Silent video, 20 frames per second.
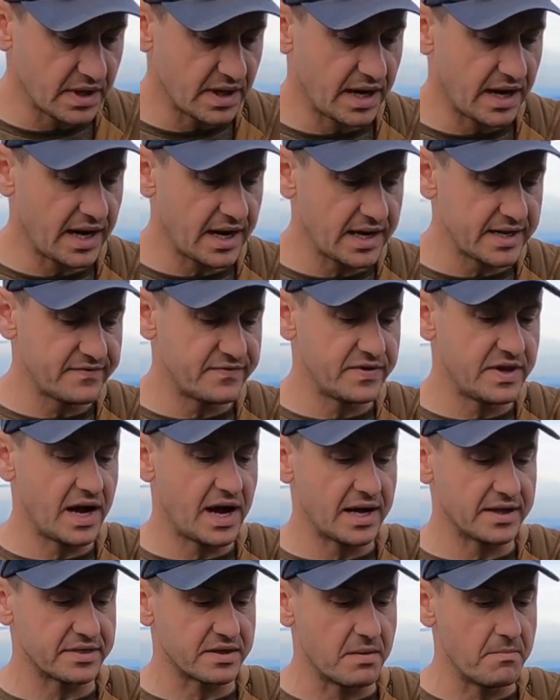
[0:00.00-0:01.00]
I've
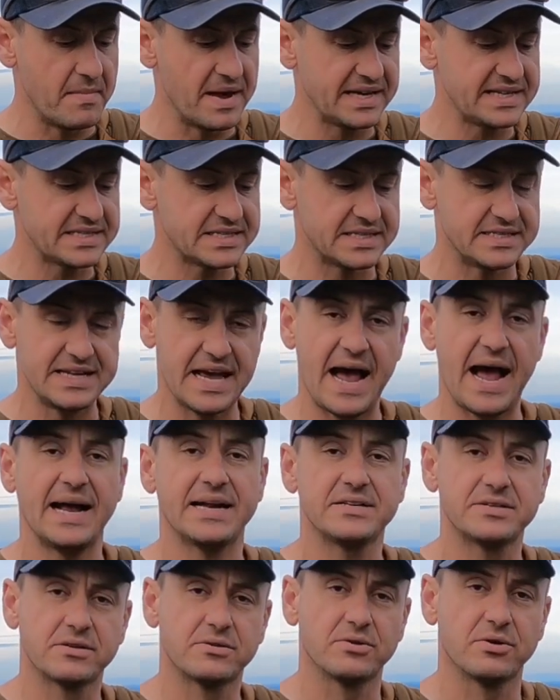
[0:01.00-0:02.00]
got the Mesa
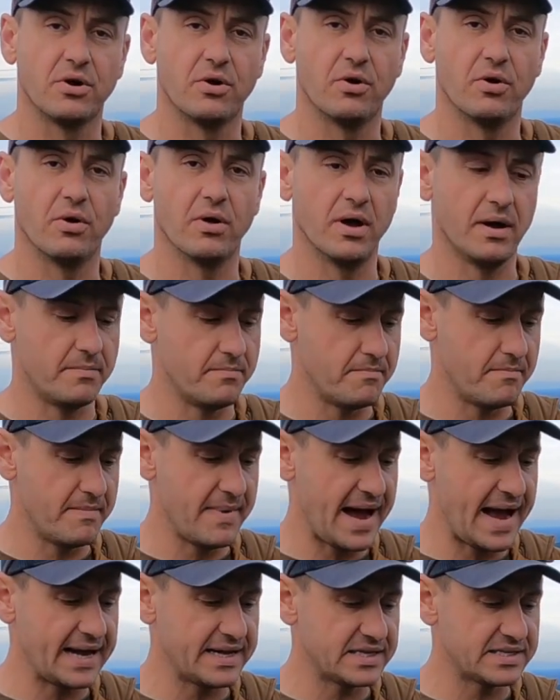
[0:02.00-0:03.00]
Tactical
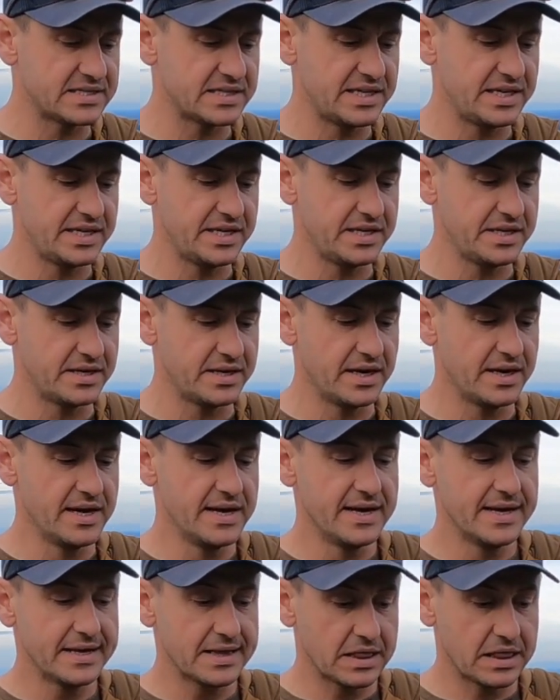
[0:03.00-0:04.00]
magazine
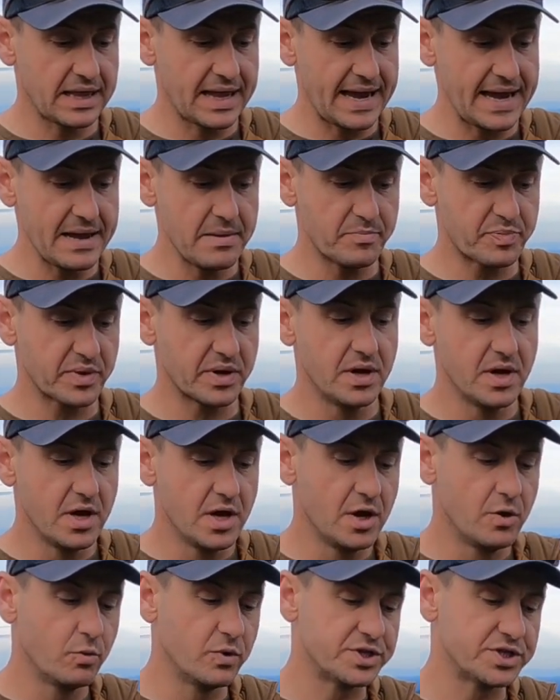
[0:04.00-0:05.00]
clamp,
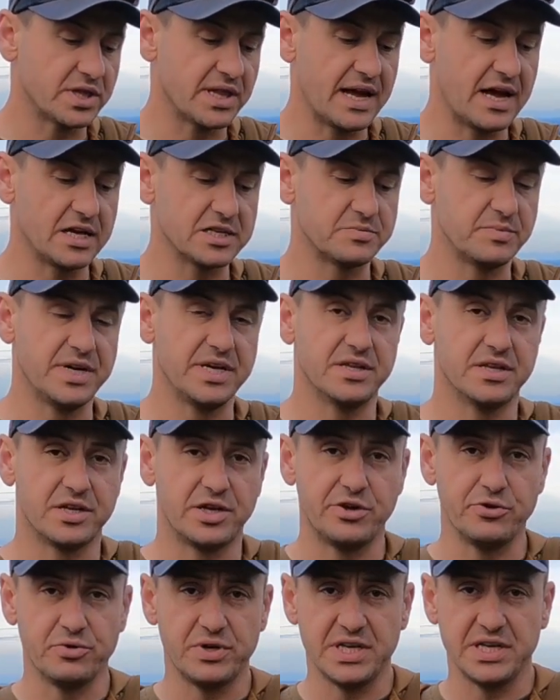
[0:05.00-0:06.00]
which allows me the
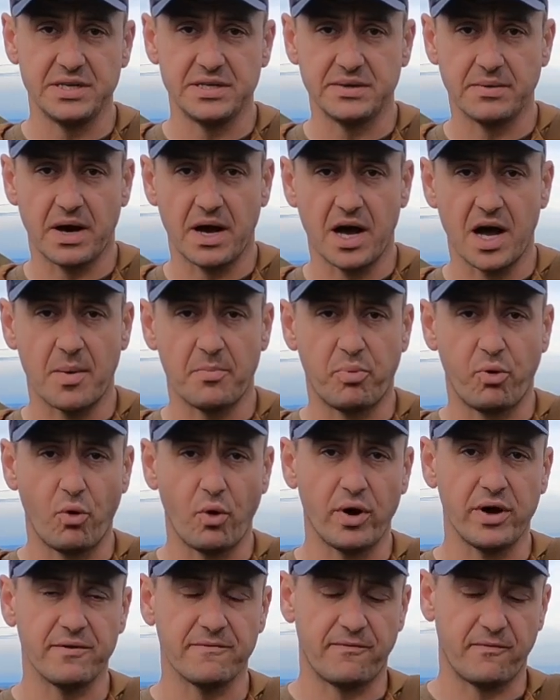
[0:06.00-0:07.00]
QD
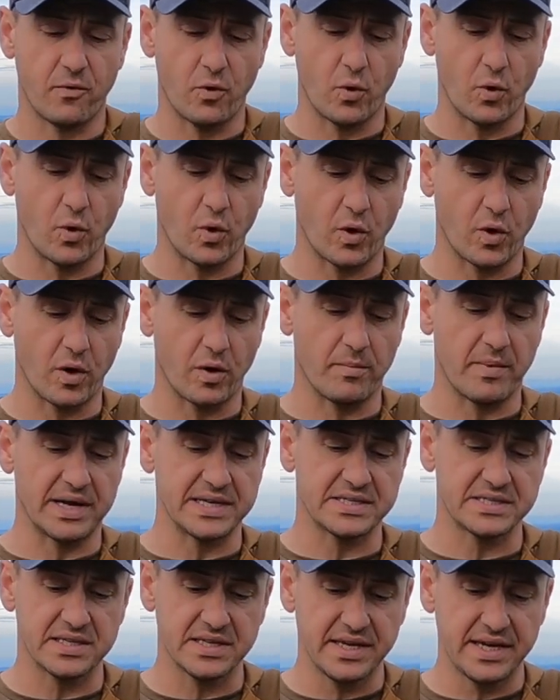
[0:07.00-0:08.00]
point for my
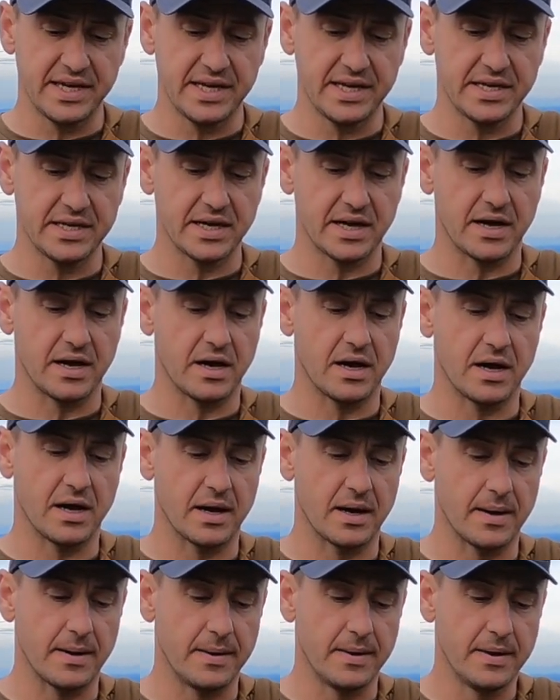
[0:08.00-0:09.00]
sling,
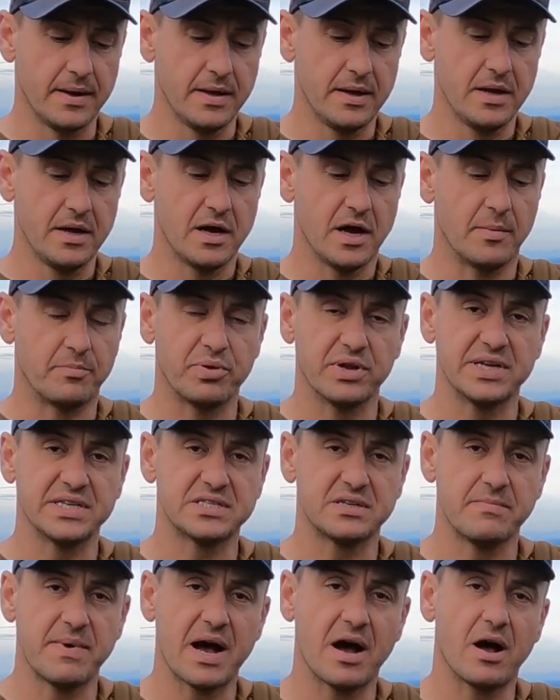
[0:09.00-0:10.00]
a place
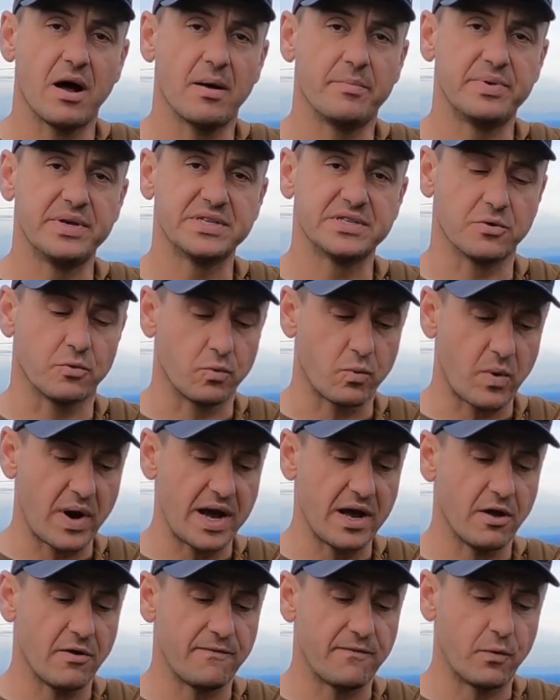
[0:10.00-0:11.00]
to mount a piece of
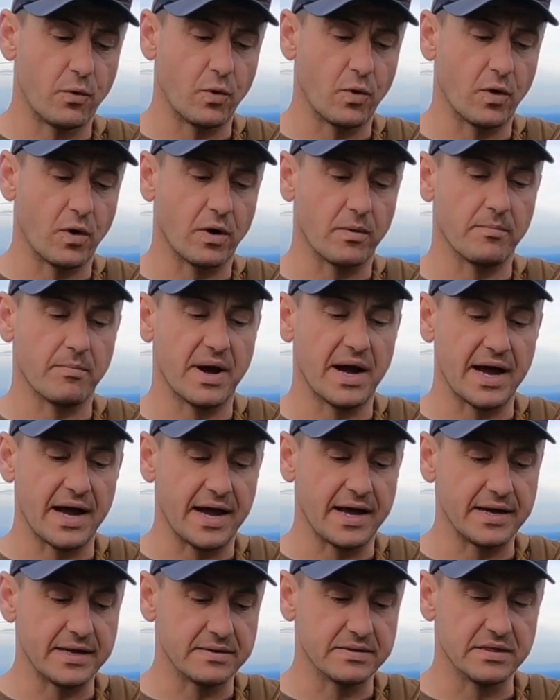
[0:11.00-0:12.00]
rail for
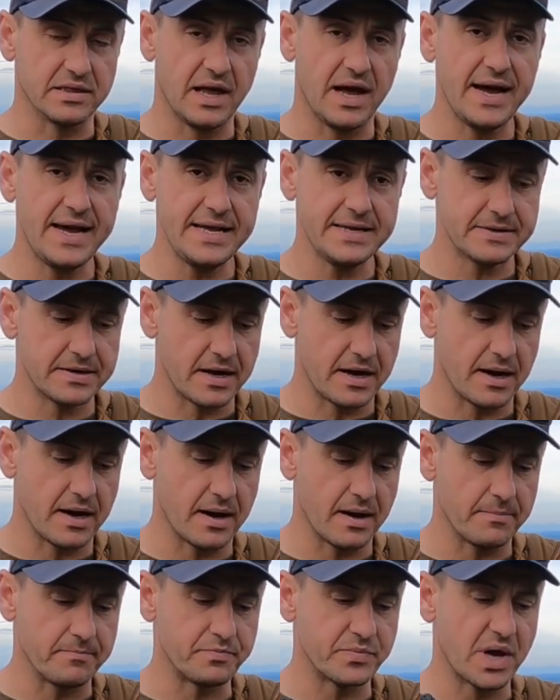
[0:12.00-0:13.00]
my light.
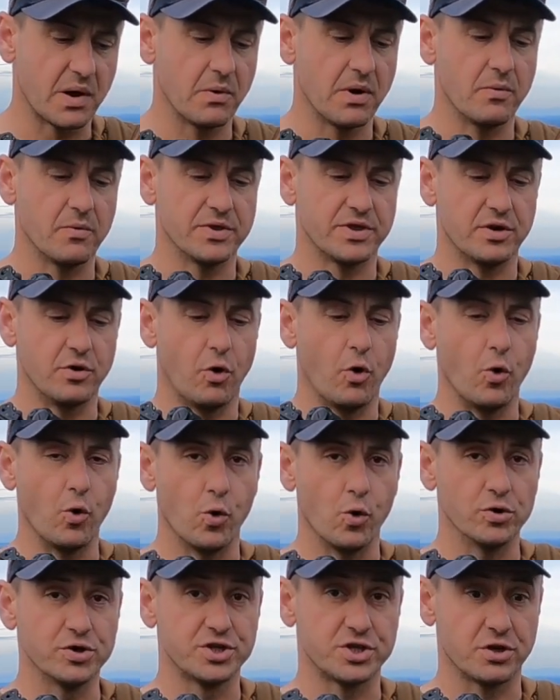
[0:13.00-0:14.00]
I went with an
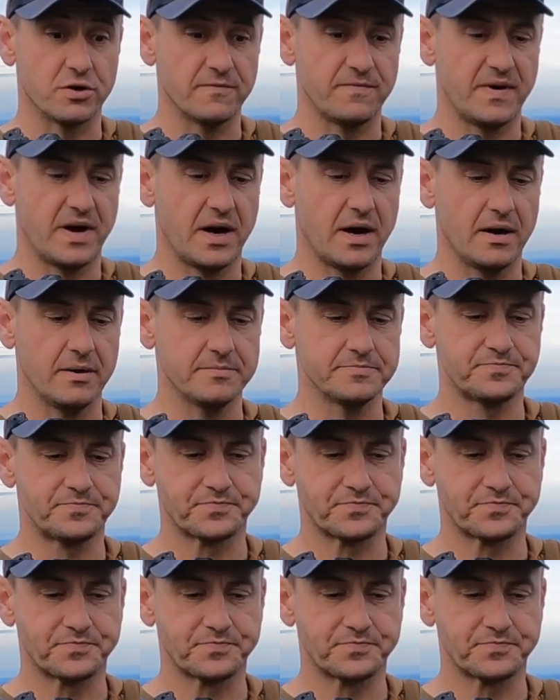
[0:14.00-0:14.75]
old Surefire.